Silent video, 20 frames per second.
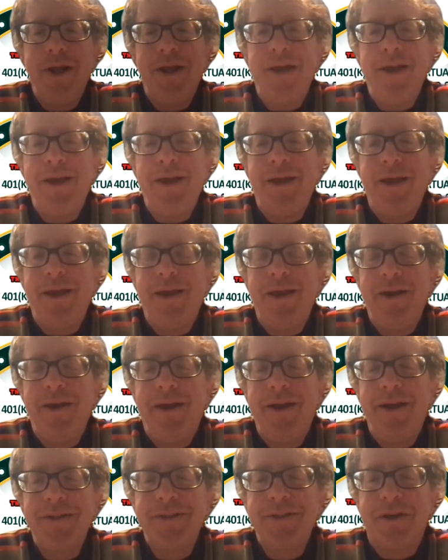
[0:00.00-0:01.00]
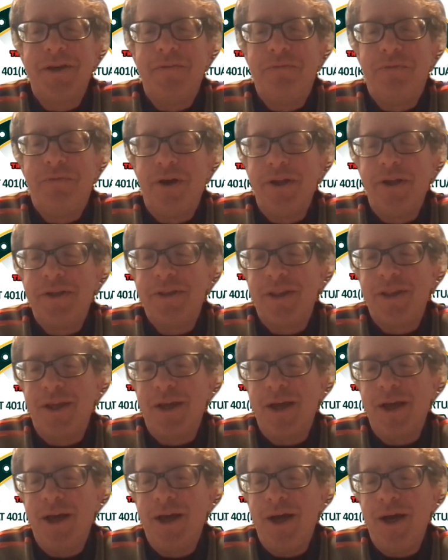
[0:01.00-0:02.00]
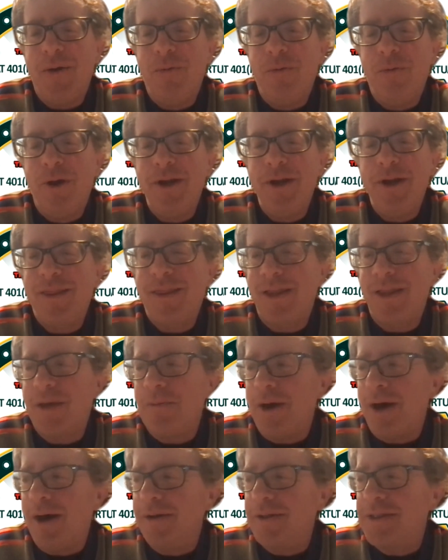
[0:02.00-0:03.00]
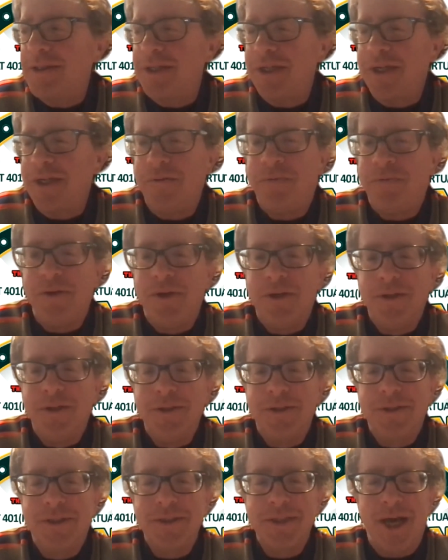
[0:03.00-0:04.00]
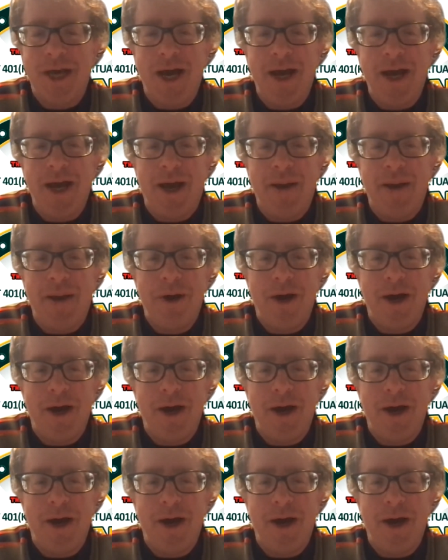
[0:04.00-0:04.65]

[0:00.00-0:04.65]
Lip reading: Here's a funny thing. What do you think about Citi Field? Because I